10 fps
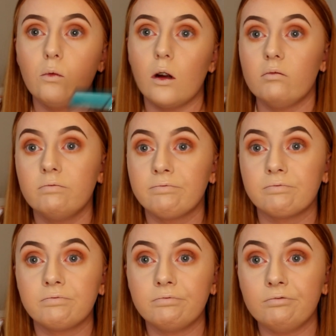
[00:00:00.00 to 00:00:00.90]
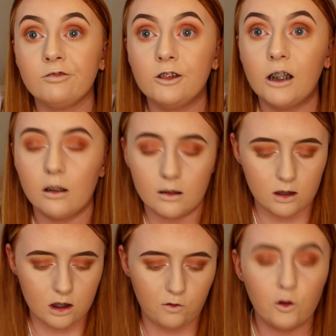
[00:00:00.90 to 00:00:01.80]
one.
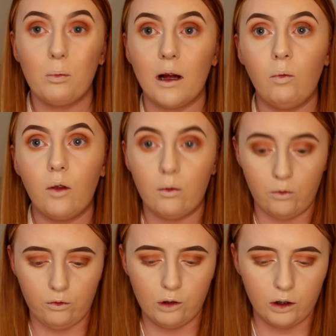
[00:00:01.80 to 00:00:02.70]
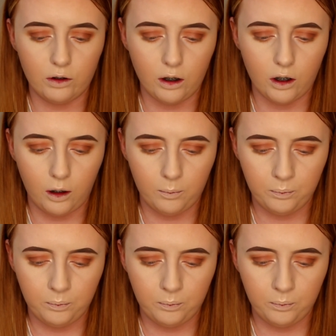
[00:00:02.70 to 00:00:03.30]
£4, really good.